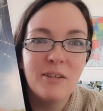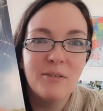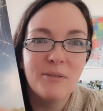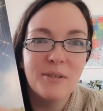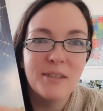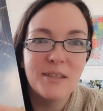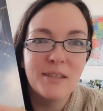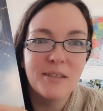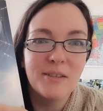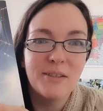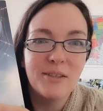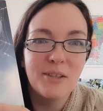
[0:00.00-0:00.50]
is
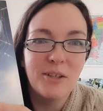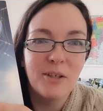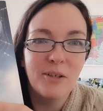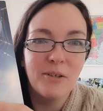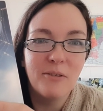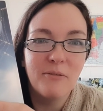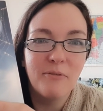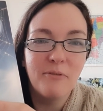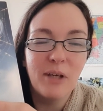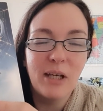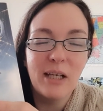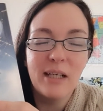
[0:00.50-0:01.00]
this? Dakota
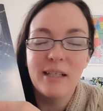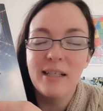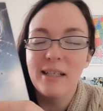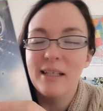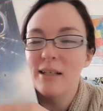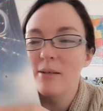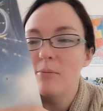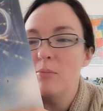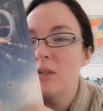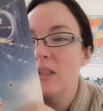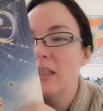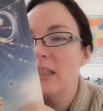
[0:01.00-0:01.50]
Fanning, I
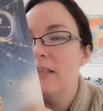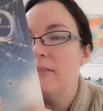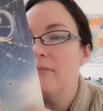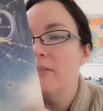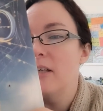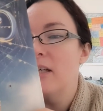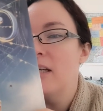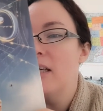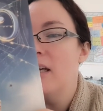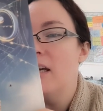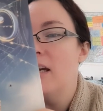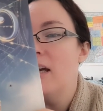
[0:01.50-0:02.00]
believe.
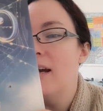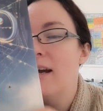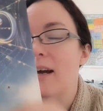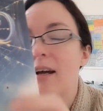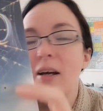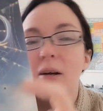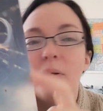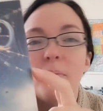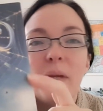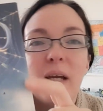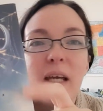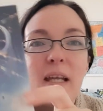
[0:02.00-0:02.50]

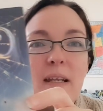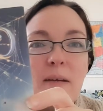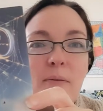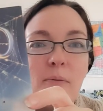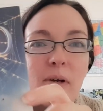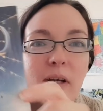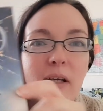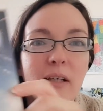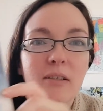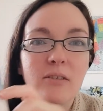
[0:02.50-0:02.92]
Anyway,